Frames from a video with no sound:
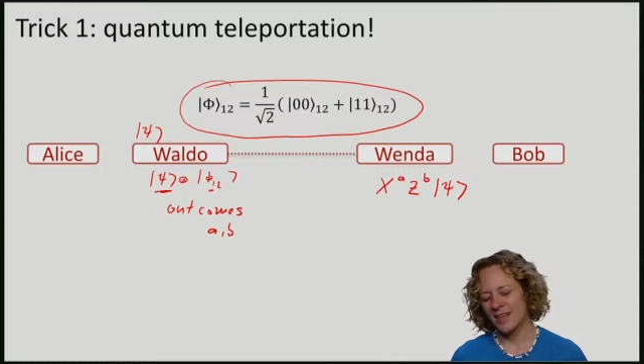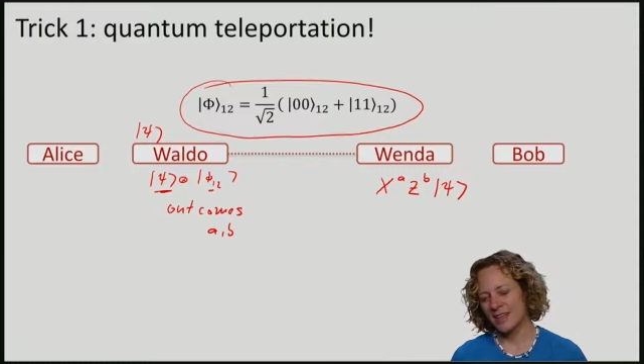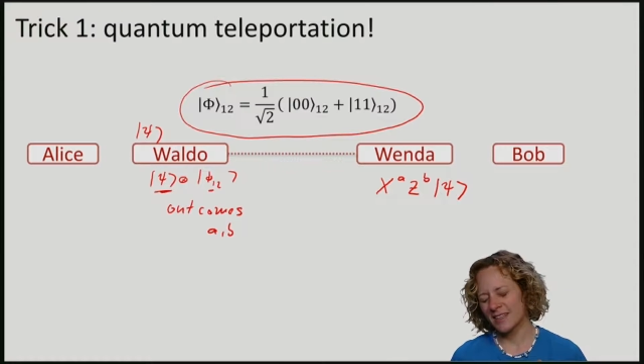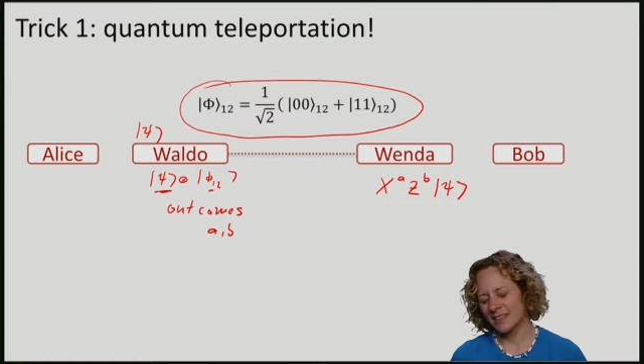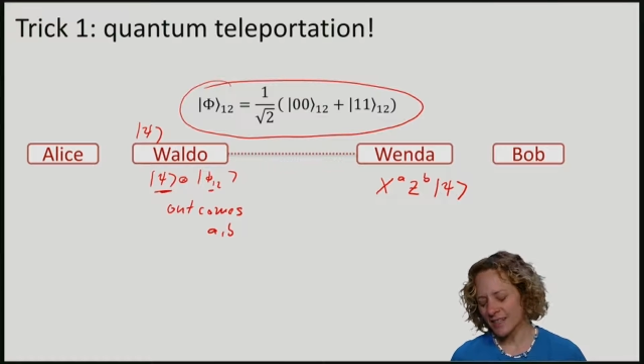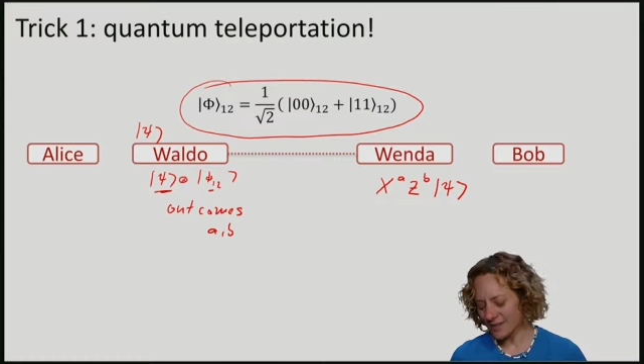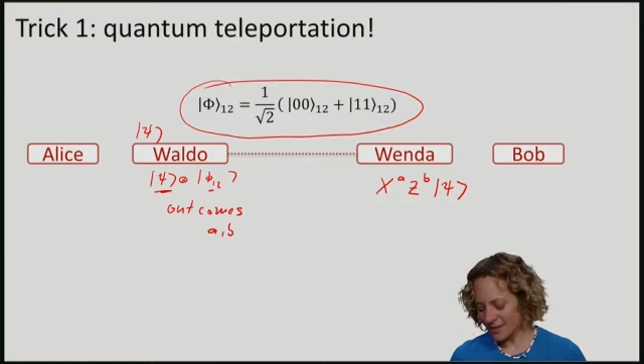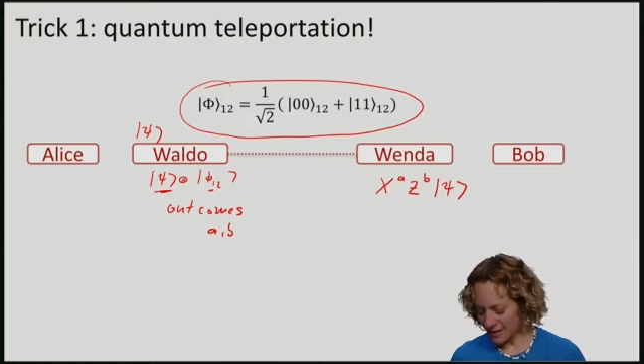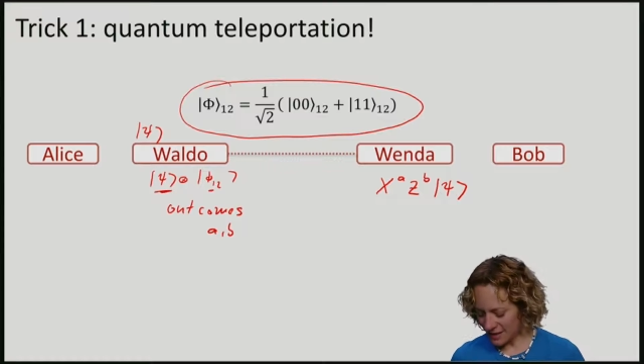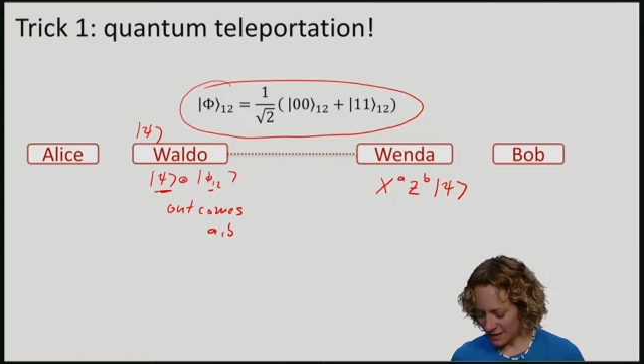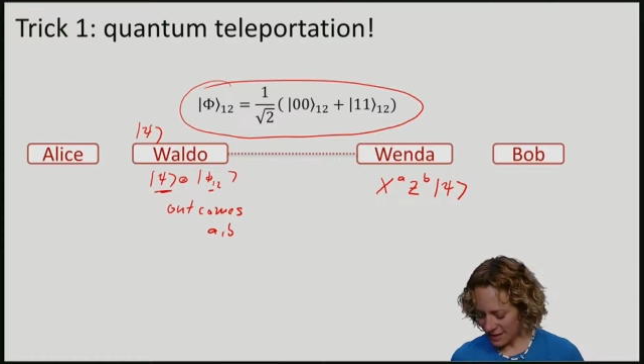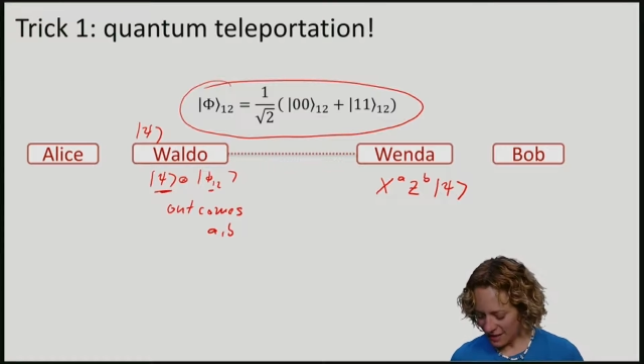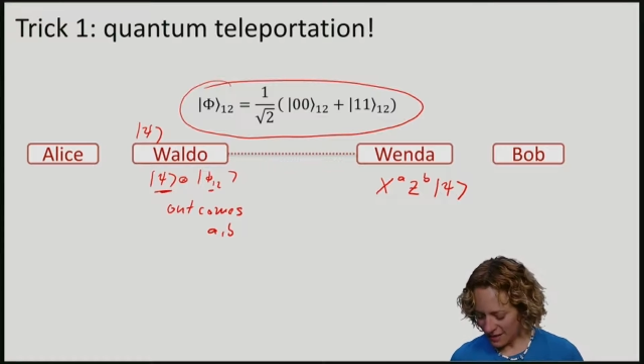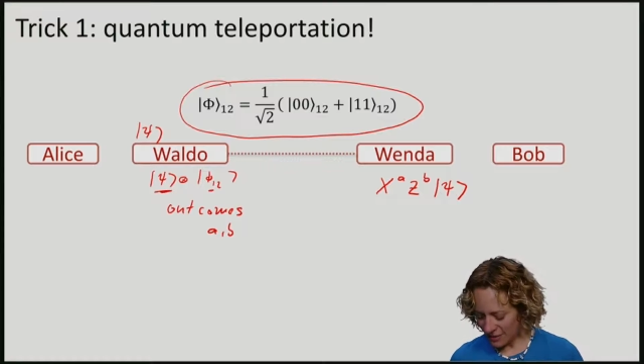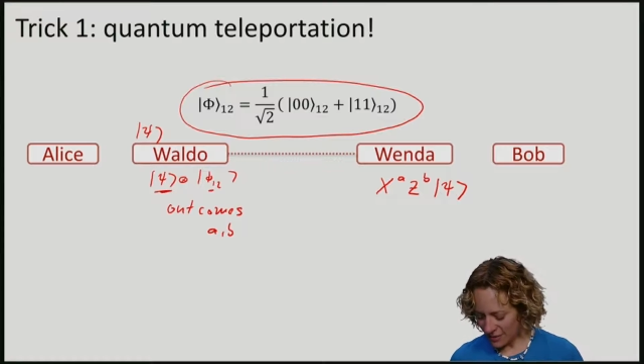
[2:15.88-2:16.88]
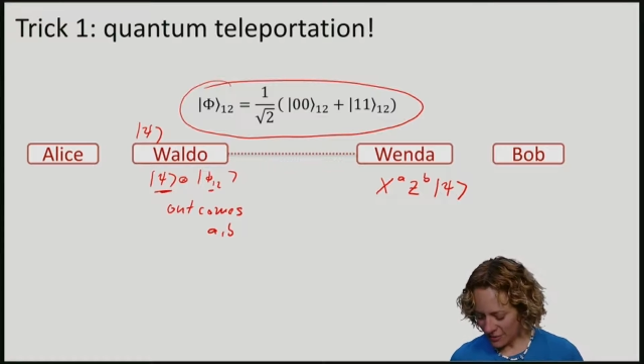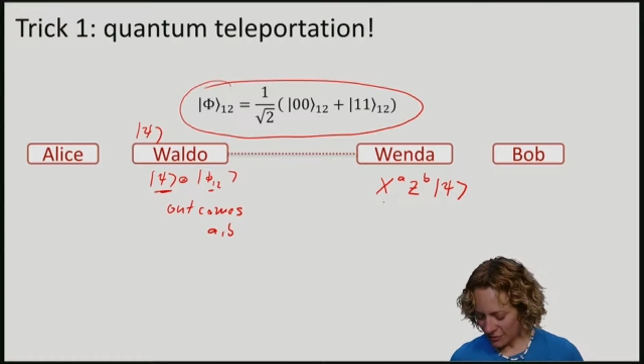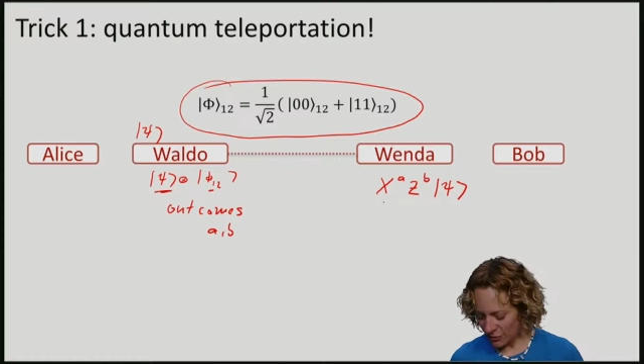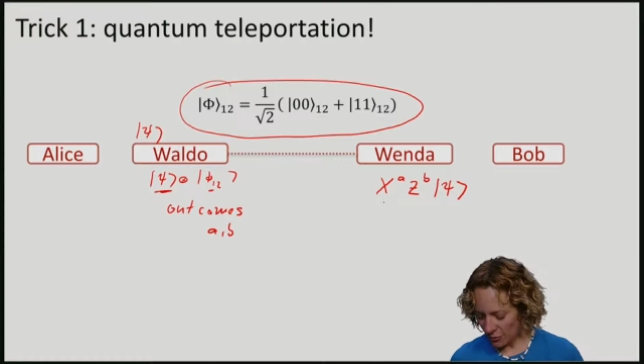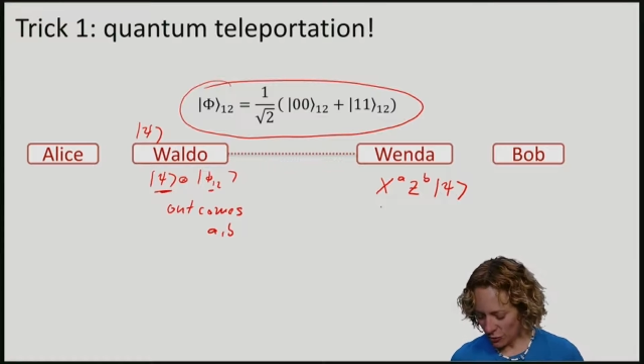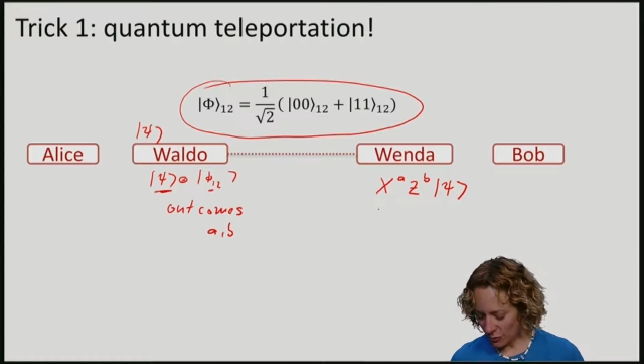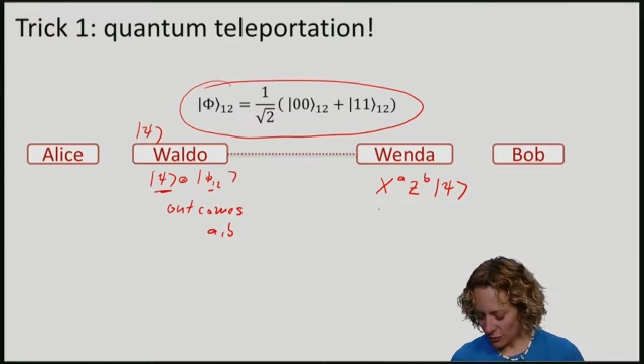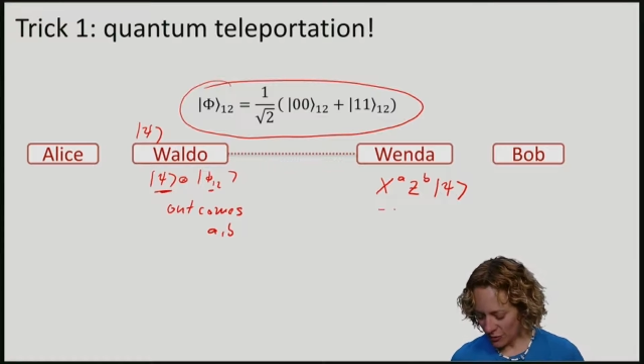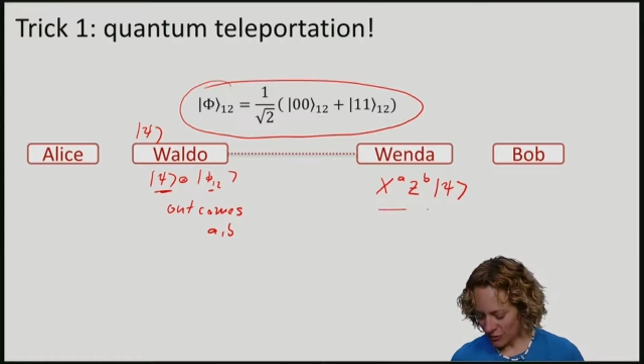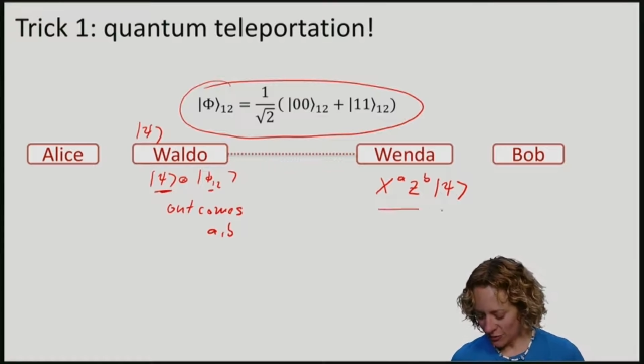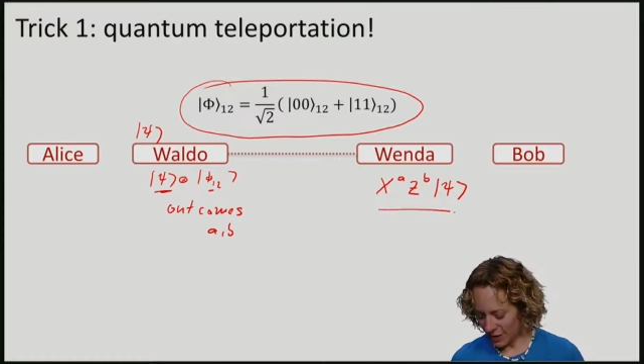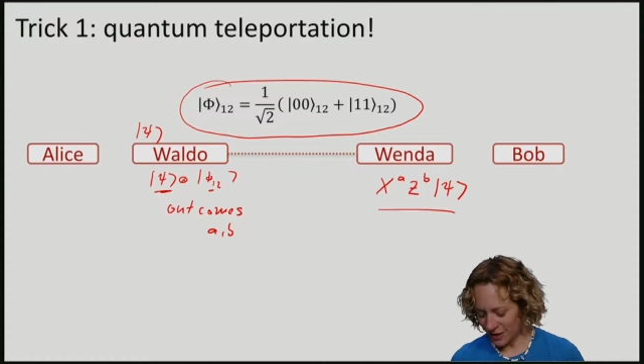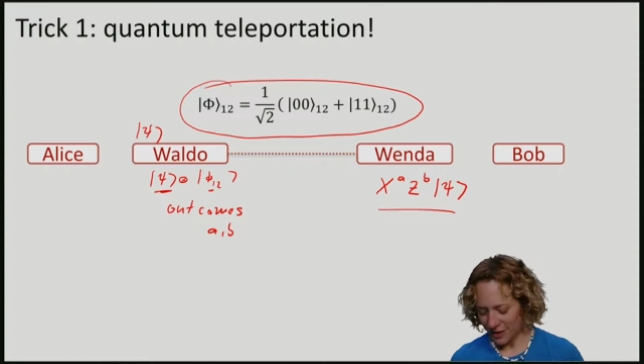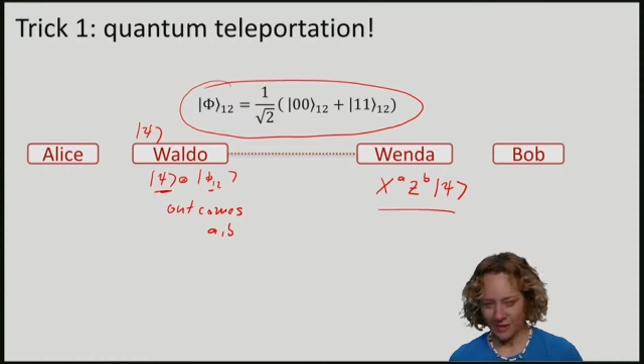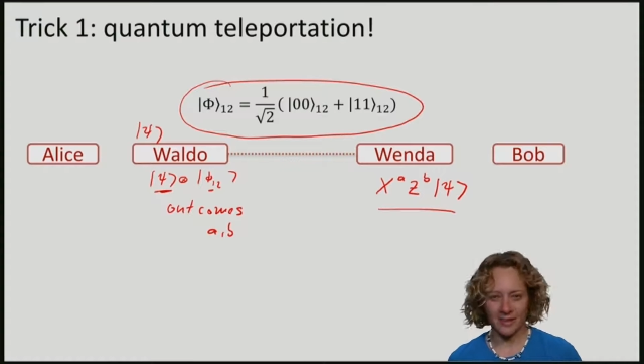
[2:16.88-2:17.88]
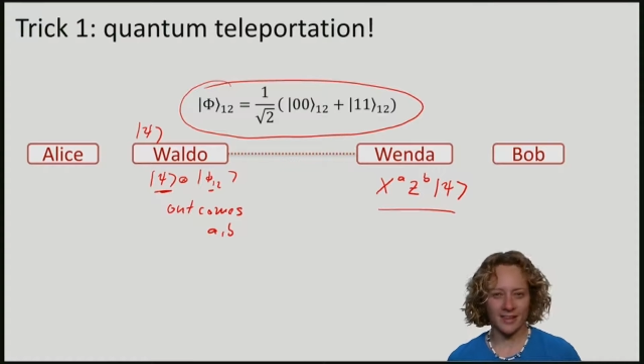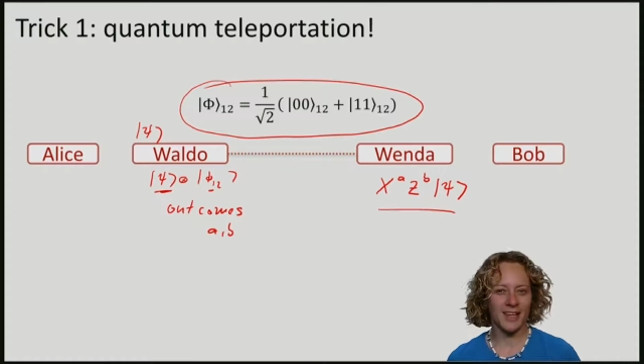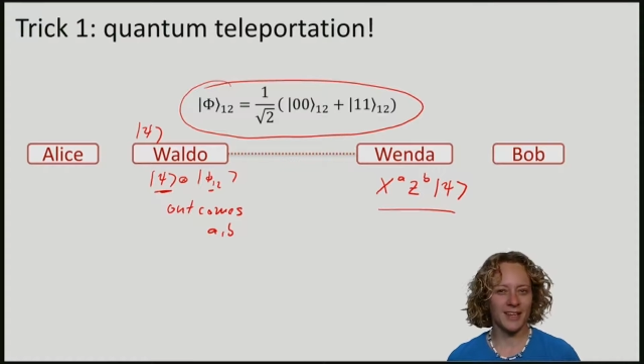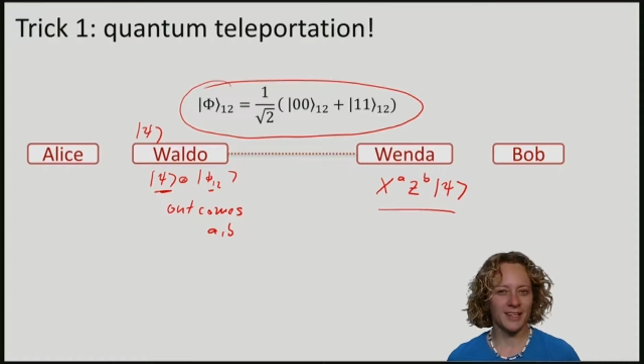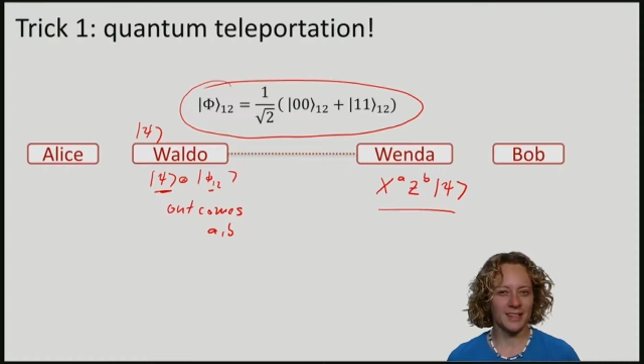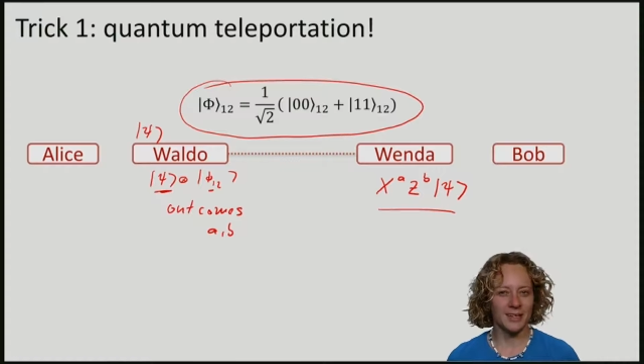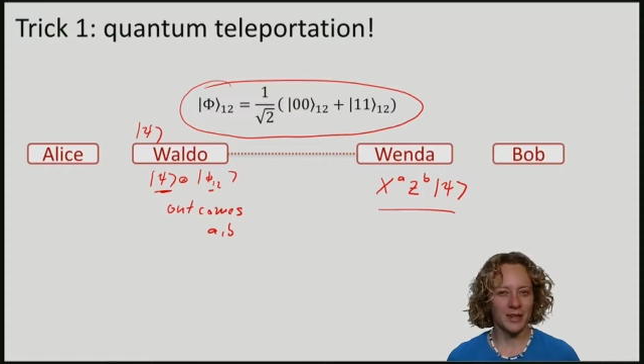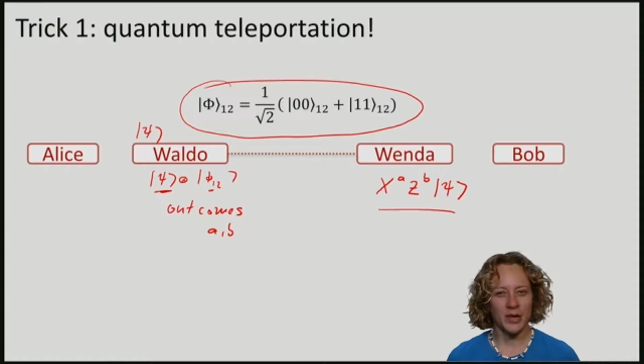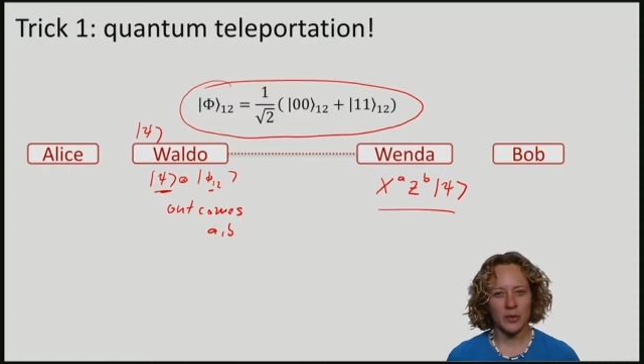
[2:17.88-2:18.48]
This indeed, the form of Wenda's state,